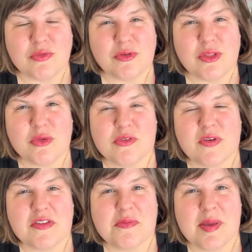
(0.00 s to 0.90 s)
for those of
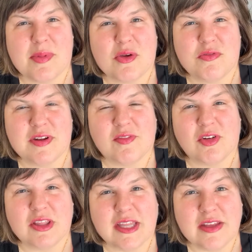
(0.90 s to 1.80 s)
us maybe who've never
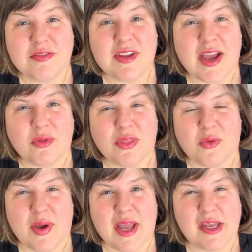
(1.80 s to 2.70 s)
lived out in the
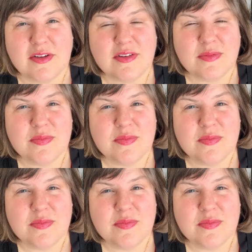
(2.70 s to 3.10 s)
wild.